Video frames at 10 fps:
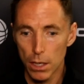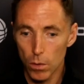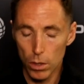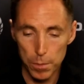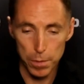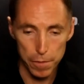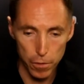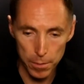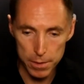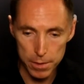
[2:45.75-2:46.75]
Well, the
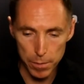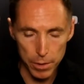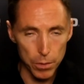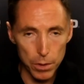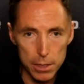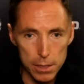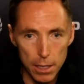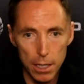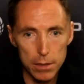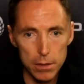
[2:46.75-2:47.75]
performances have been really
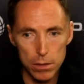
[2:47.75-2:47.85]
solid.